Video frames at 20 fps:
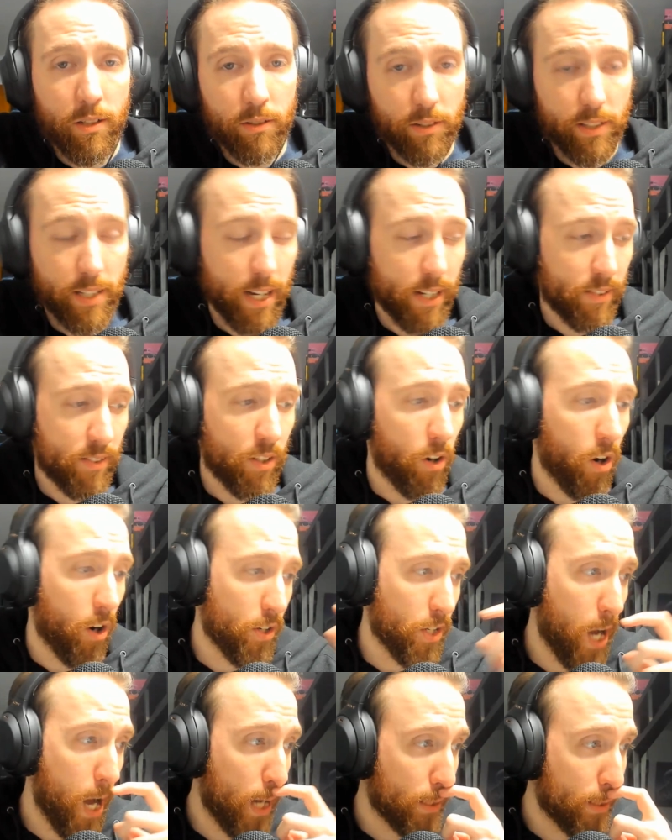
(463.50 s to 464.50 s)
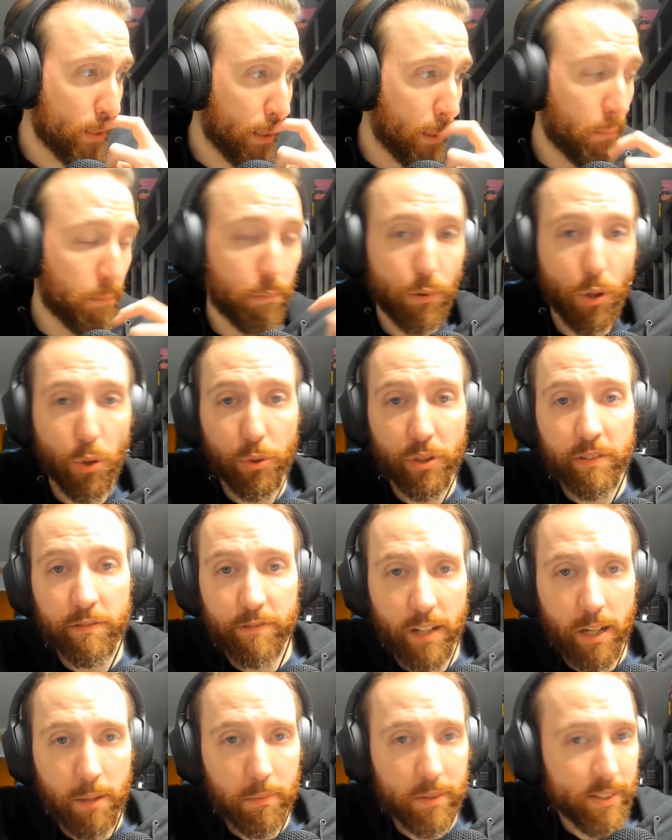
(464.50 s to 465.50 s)
Yes, there are toxic and broken
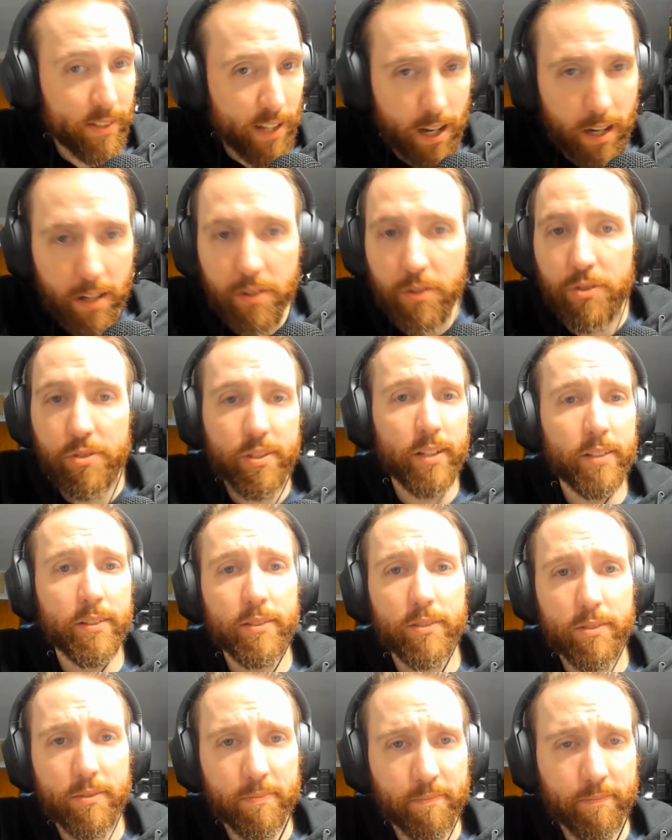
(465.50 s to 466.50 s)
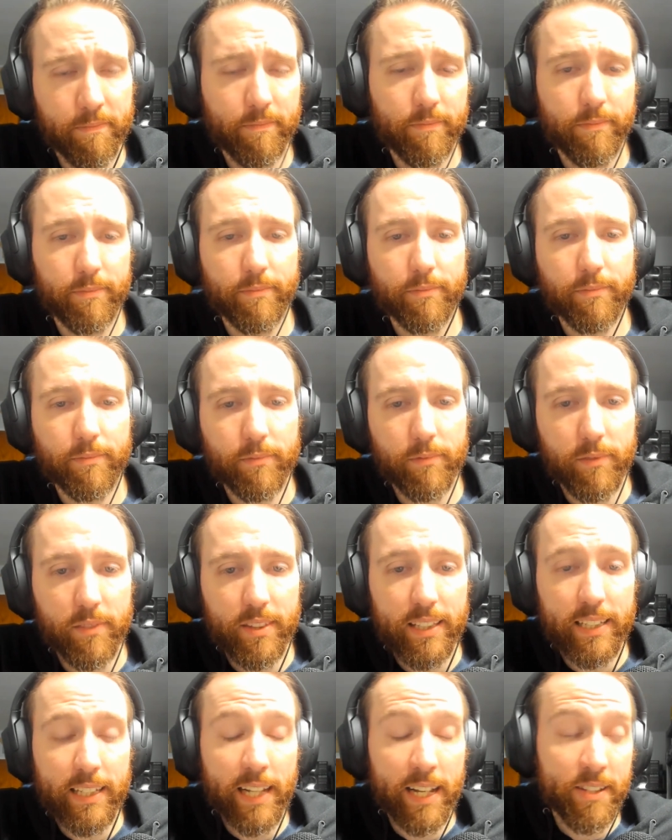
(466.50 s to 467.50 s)
families. I understand this.
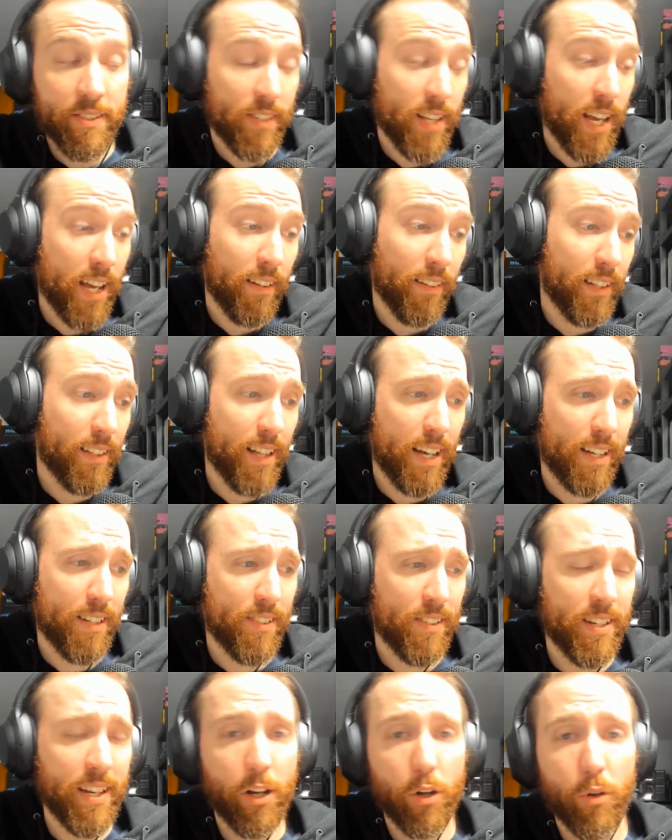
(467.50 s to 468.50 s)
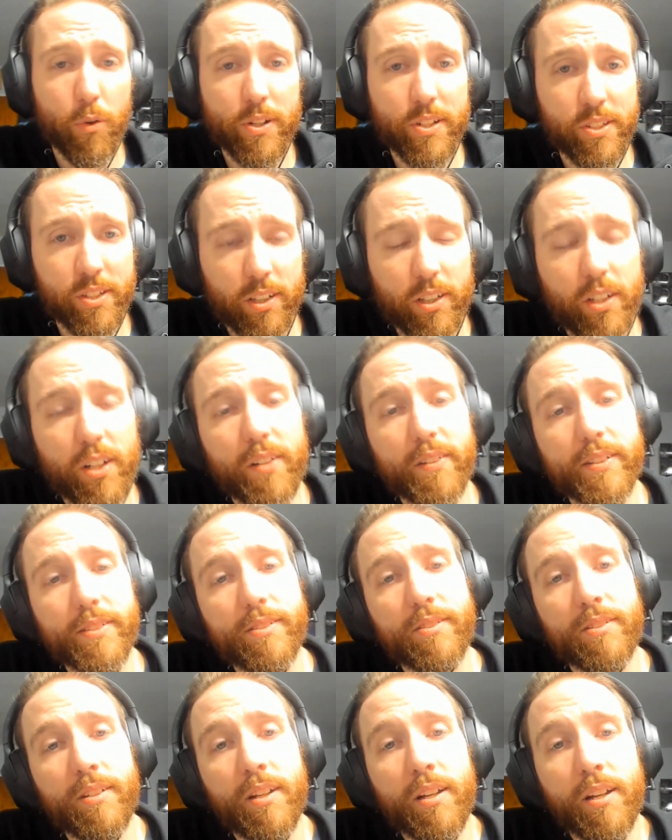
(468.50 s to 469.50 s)
And sadly, that is an increasing
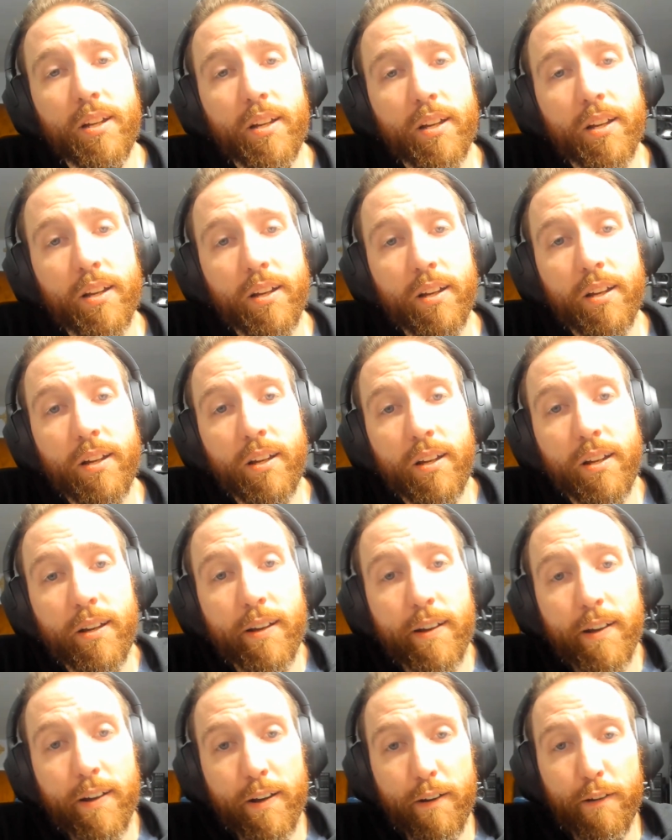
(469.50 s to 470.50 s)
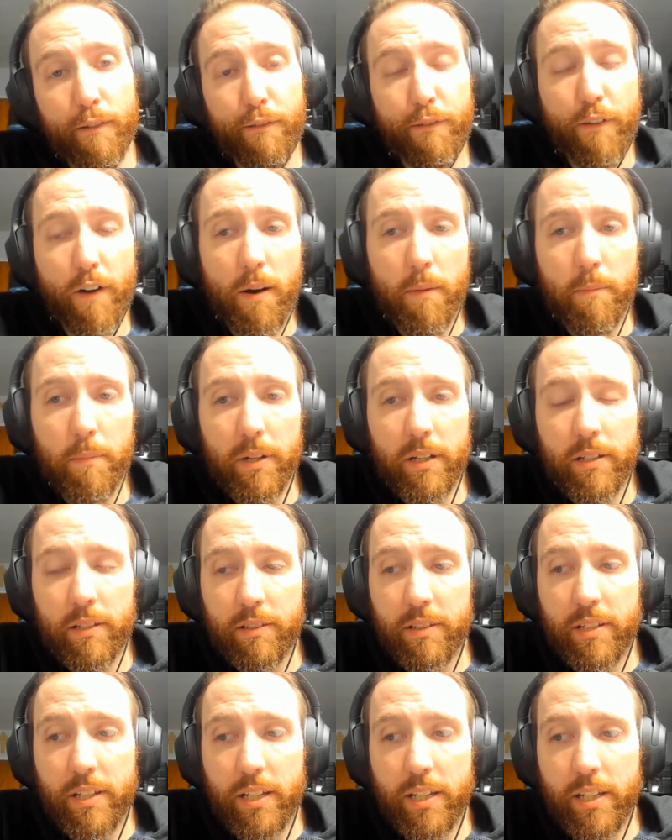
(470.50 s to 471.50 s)
occurrence. From
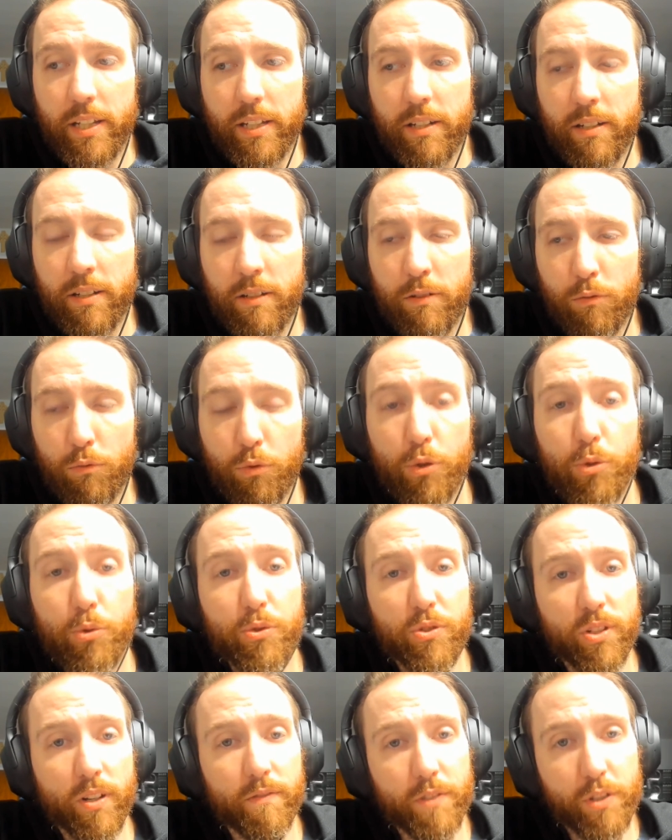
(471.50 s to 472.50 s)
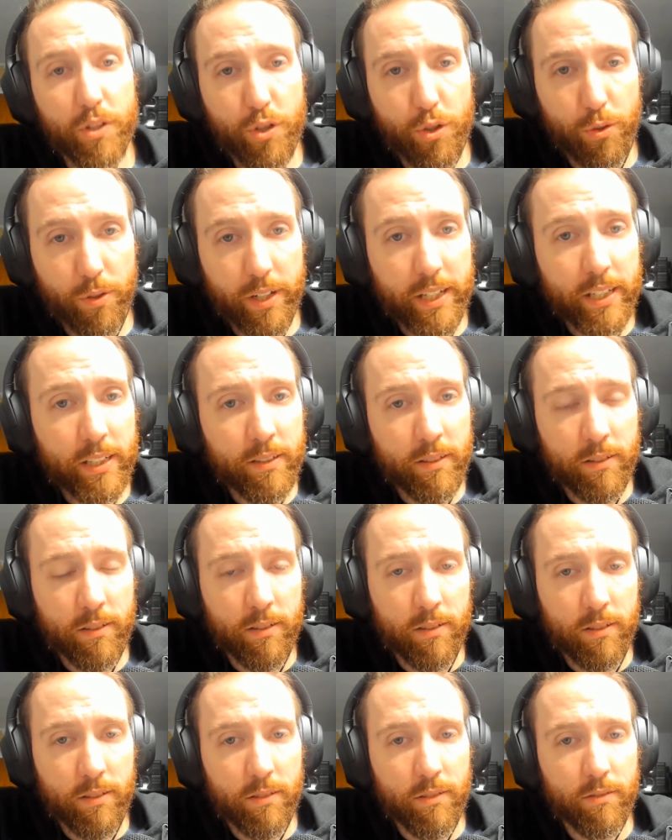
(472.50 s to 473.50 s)
the roots of the tree
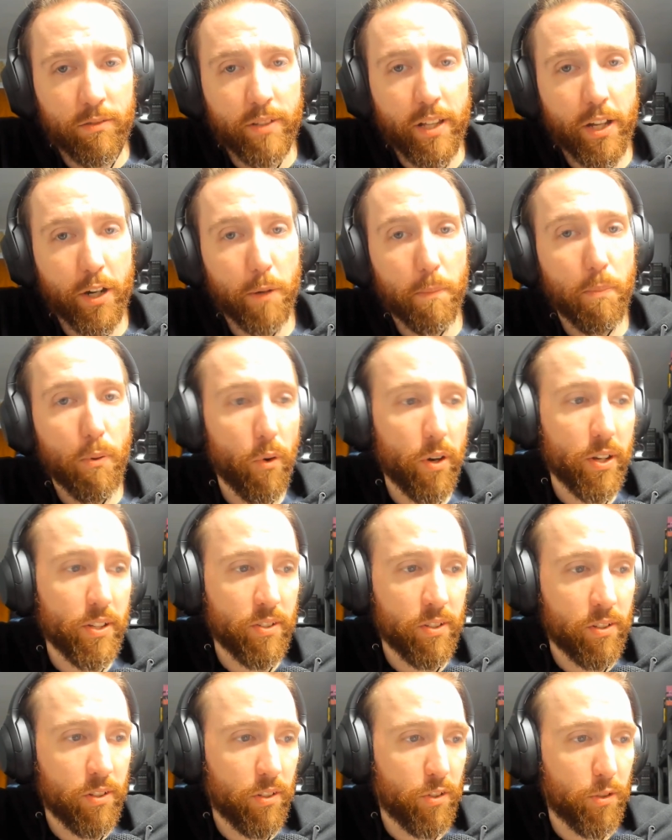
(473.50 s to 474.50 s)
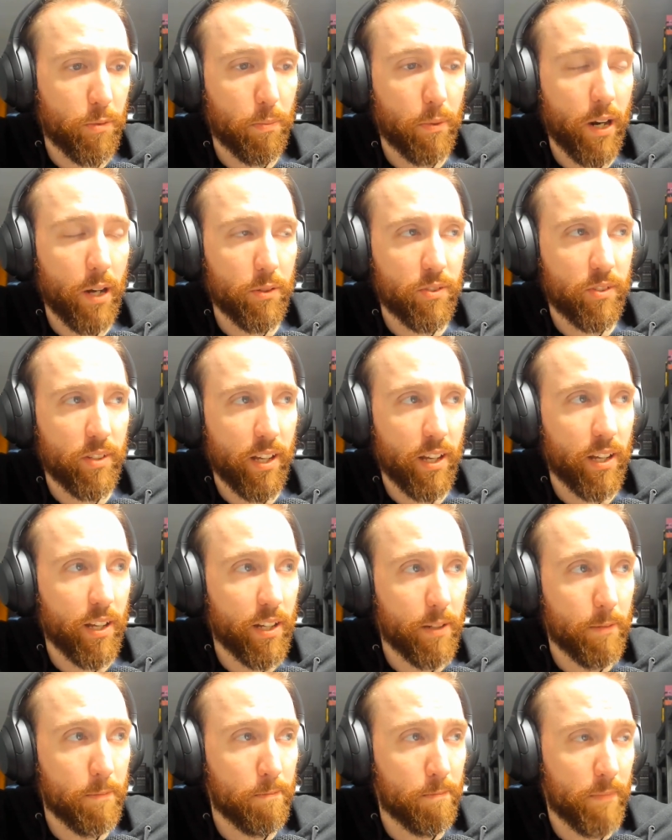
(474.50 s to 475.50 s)
that are poisoned sprouts
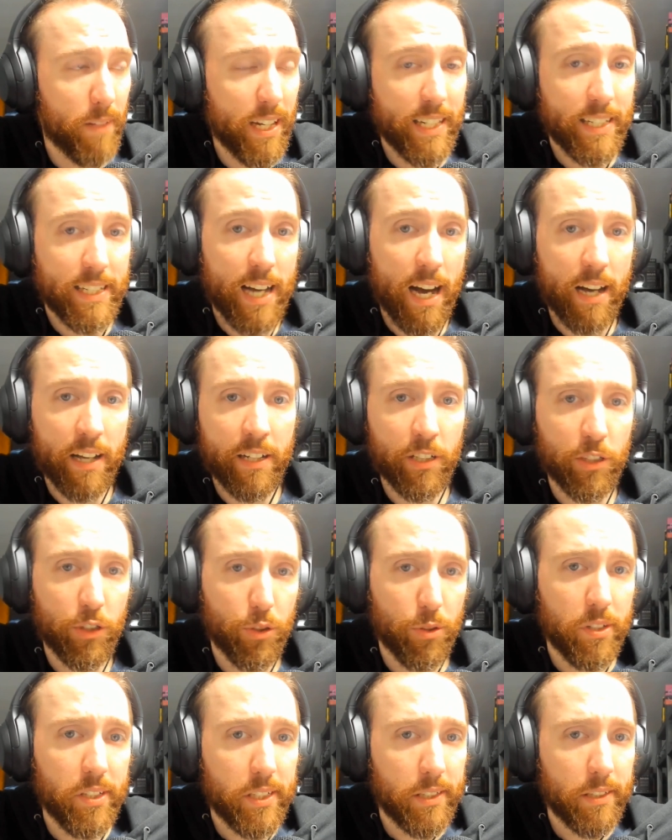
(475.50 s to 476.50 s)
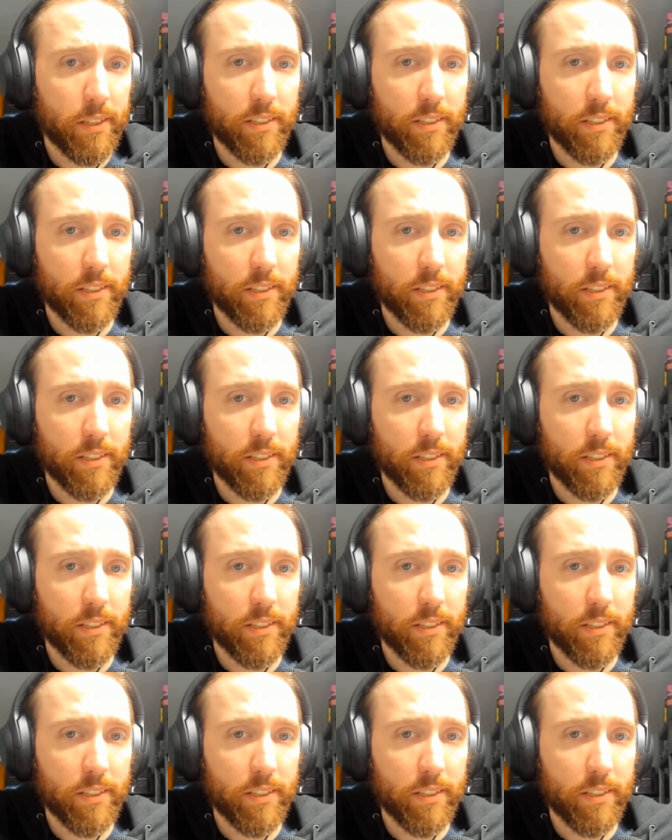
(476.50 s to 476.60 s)
a, a dying tree.